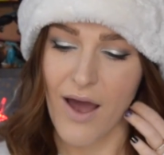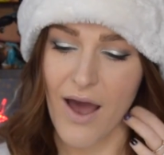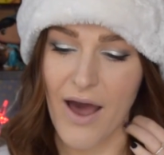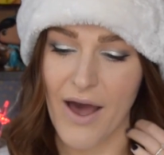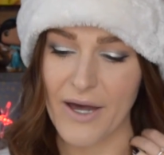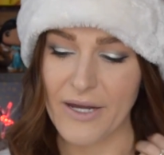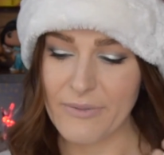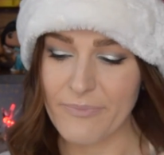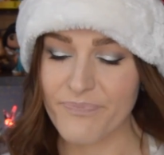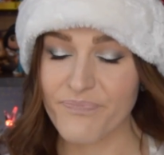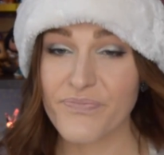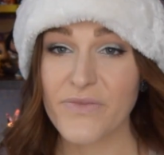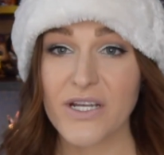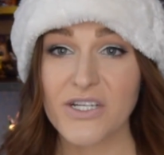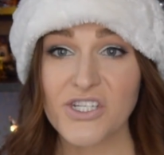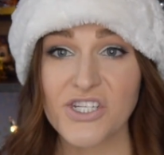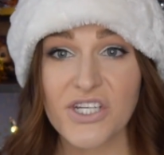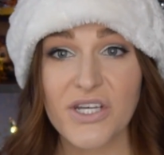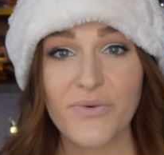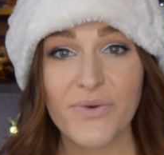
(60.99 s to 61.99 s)
um,
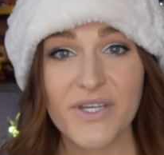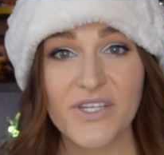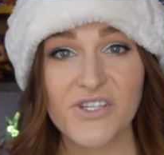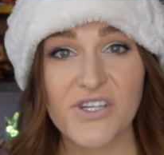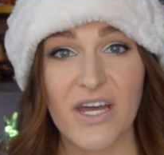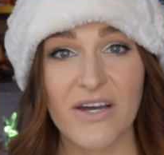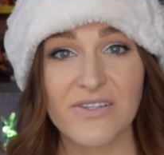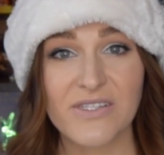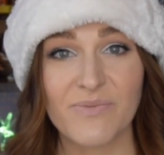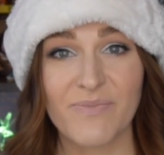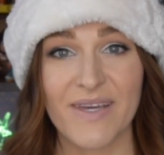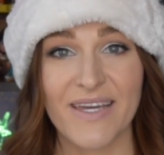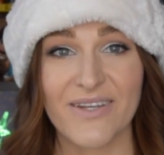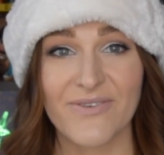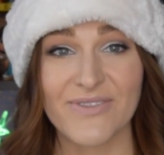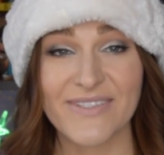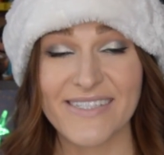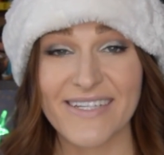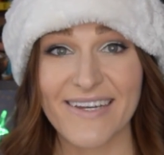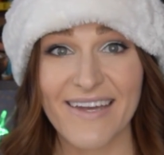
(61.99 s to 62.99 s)
she reached out to me and
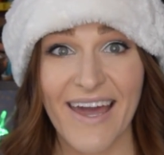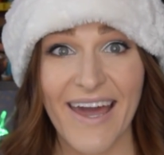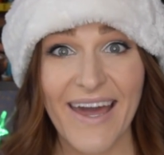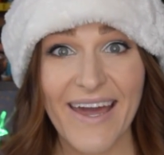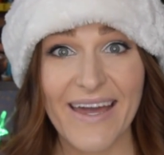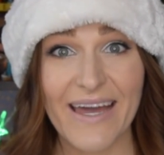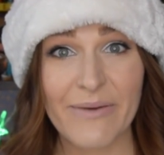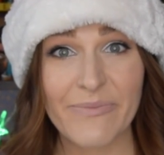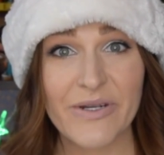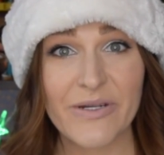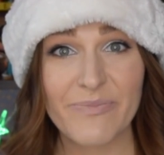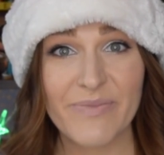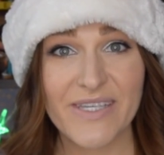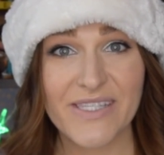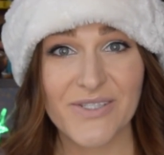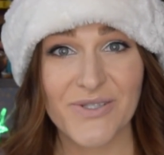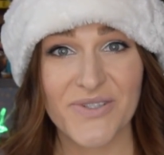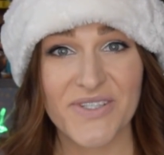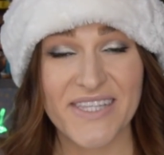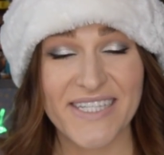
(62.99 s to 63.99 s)
was like, hey, I'm going to be
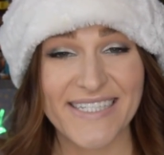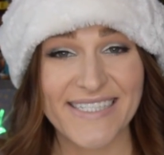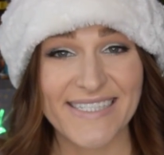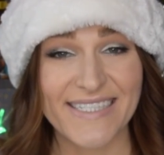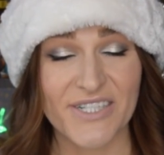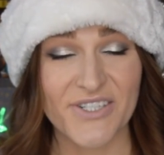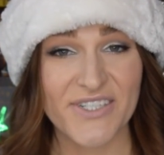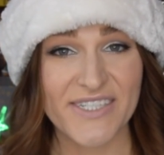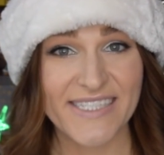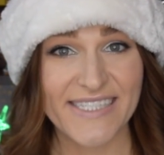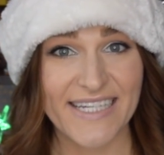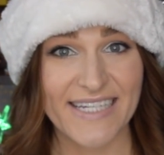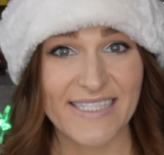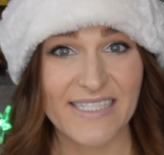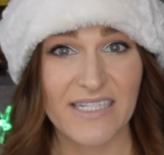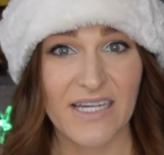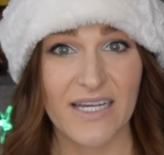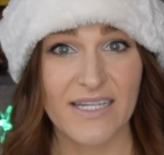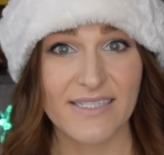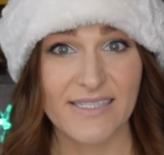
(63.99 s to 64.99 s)
doing this Secret
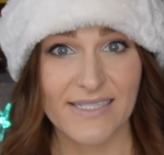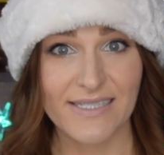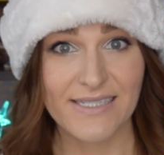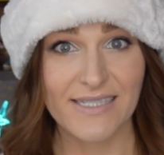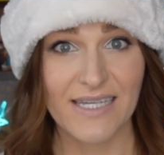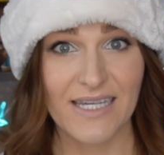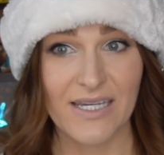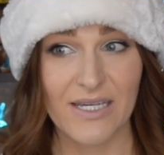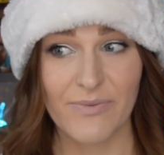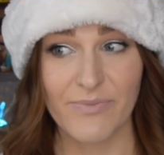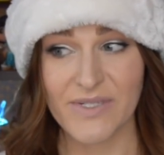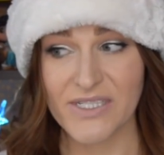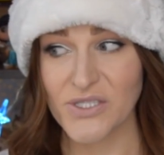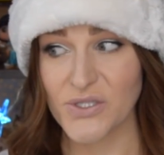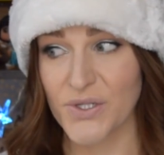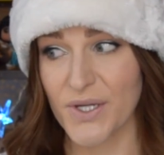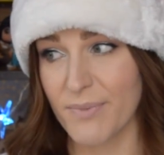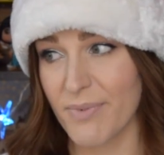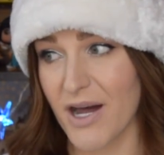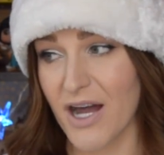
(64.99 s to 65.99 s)
Santa Disney
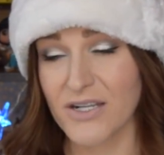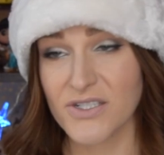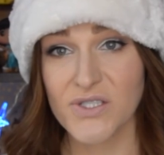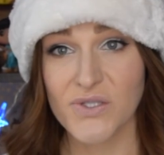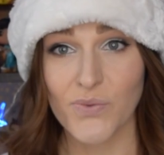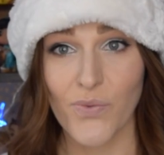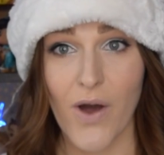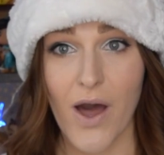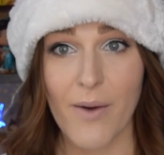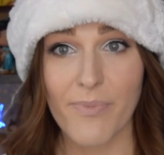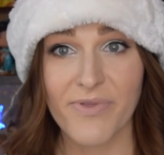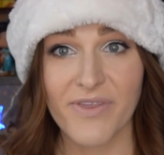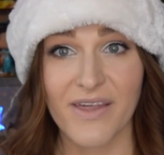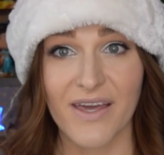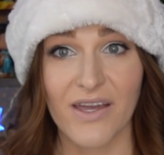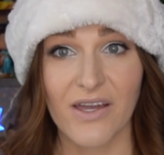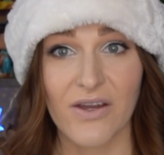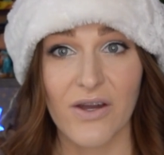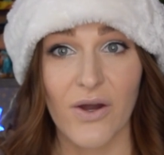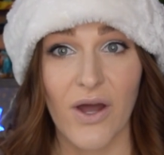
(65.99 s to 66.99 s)
mystery box swap
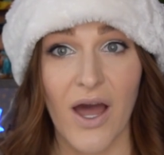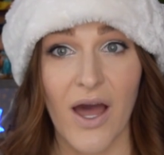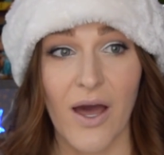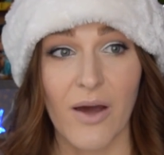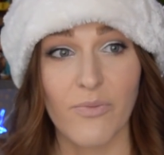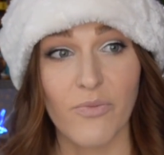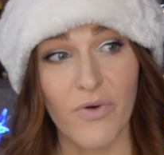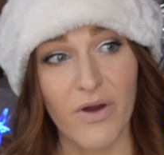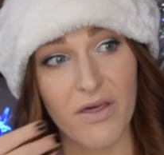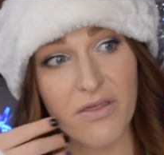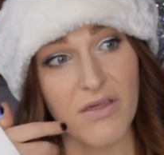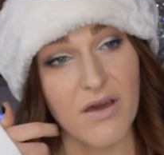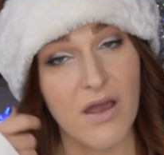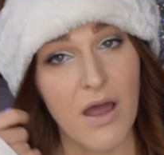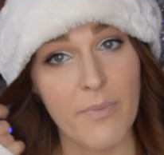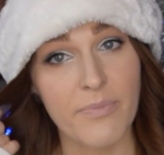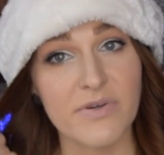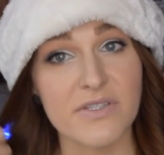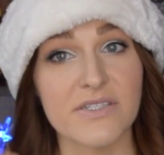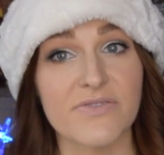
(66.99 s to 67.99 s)
thing um, with a
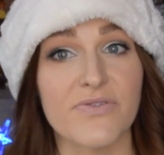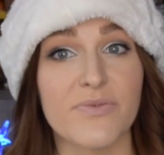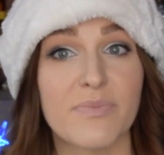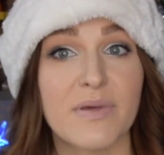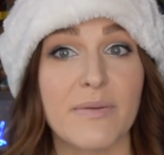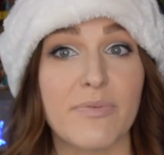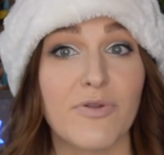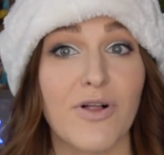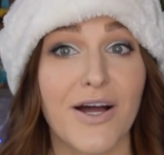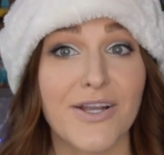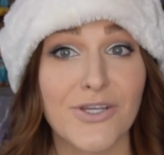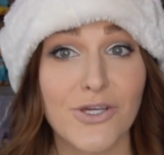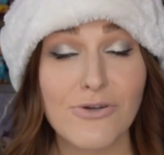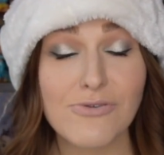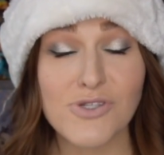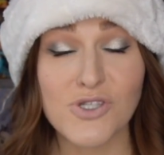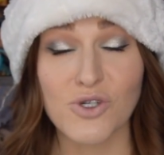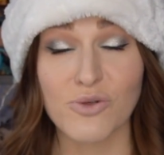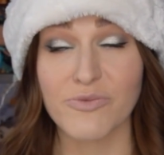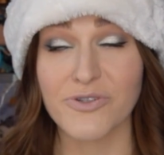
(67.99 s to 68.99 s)
couple different people on
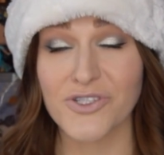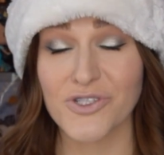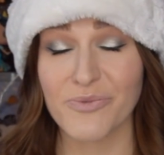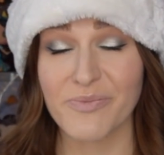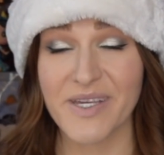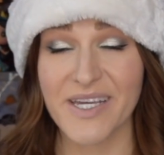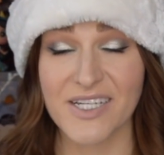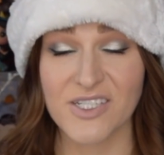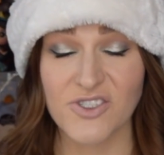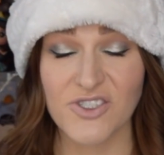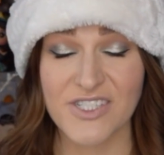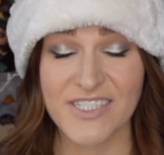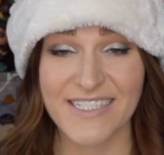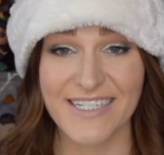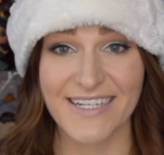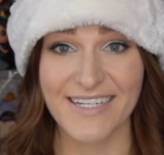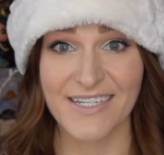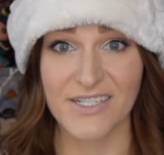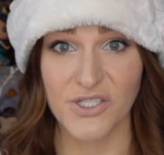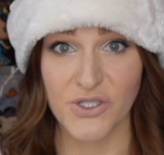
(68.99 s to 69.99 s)
YouTube. Would you be
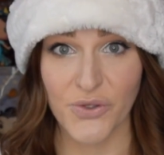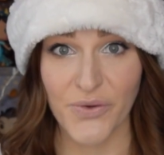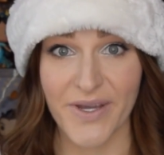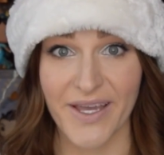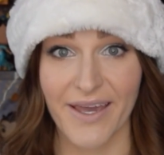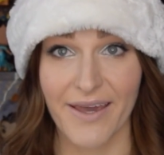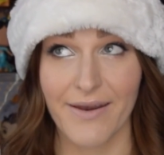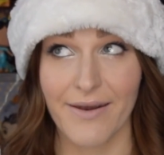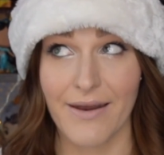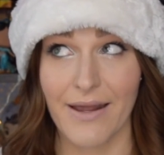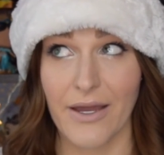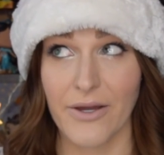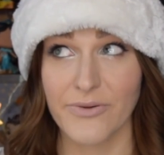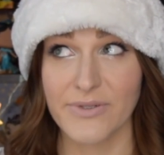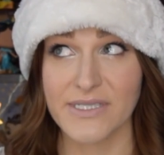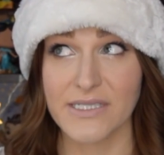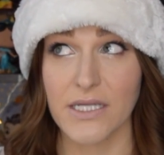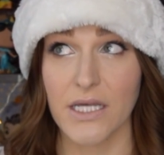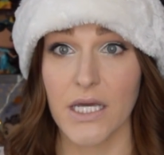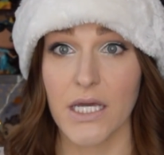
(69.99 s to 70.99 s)
interested in doing it? And I
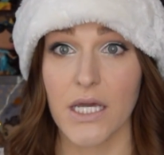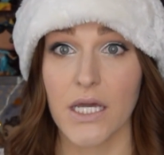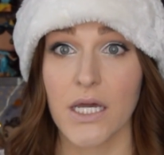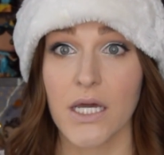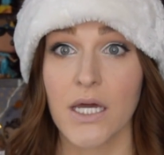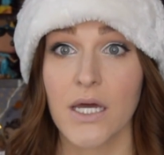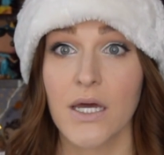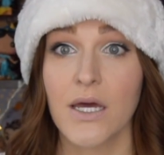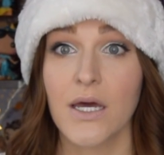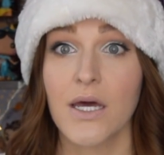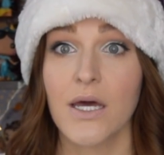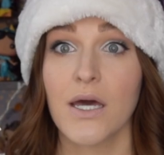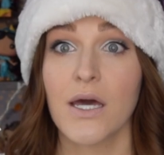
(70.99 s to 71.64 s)
was like... Mm -hmm